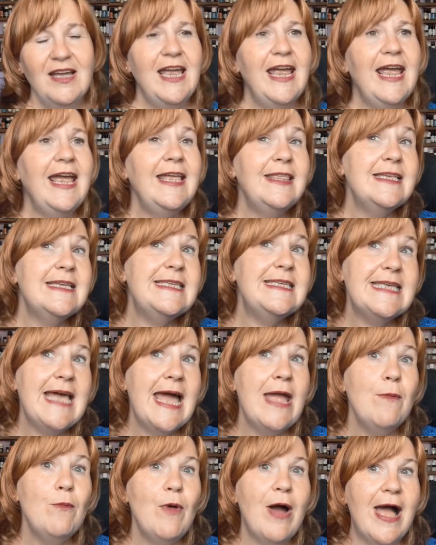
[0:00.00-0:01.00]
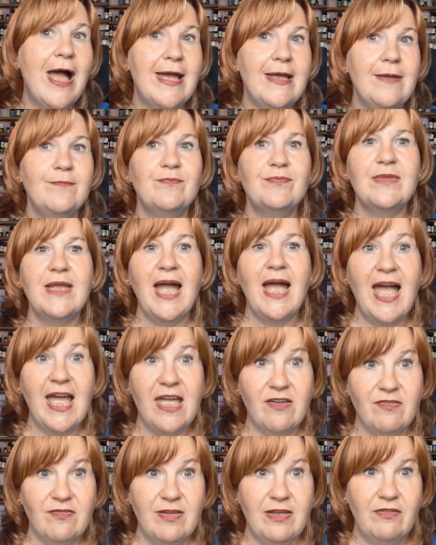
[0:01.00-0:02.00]
In the same way,
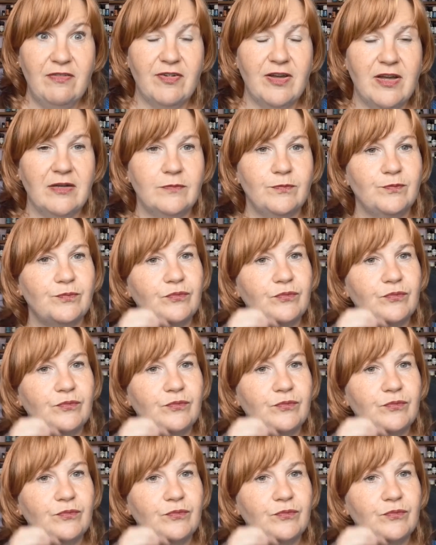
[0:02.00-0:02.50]
hay fever.